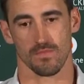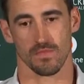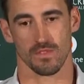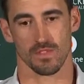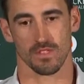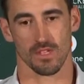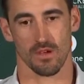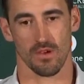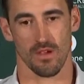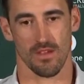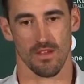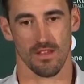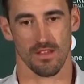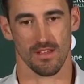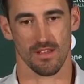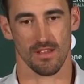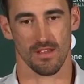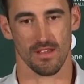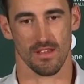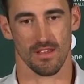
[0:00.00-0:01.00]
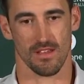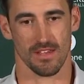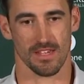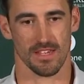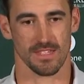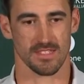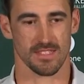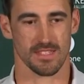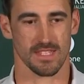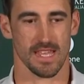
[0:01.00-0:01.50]
So I
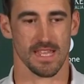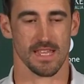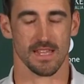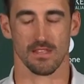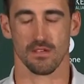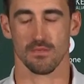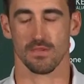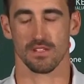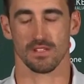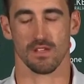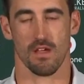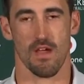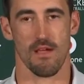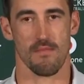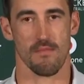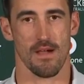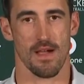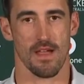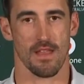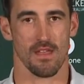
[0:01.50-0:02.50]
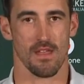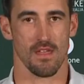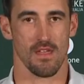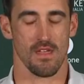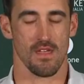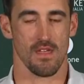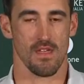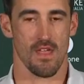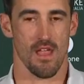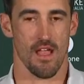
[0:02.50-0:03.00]
guess it's taken a little bit of time, but
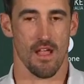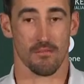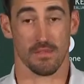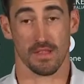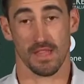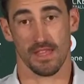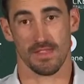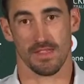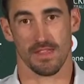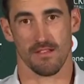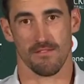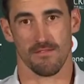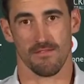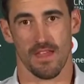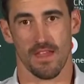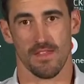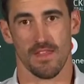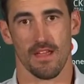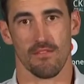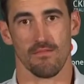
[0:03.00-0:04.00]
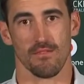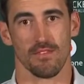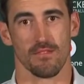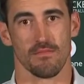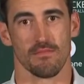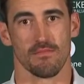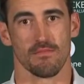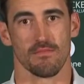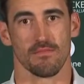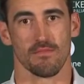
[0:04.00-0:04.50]
I'm glad that I found that
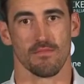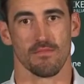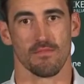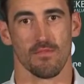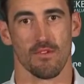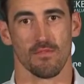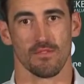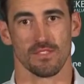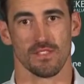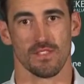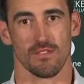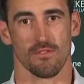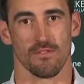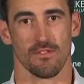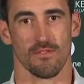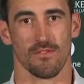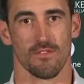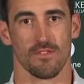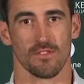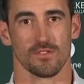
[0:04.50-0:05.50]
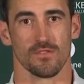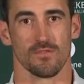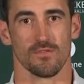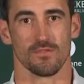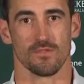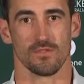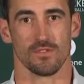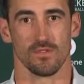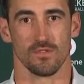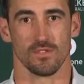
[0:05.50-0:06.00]
rhythm, obviously, through the first
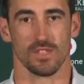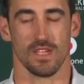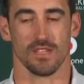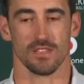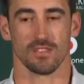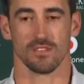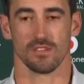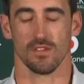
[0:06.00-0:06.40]
two tests.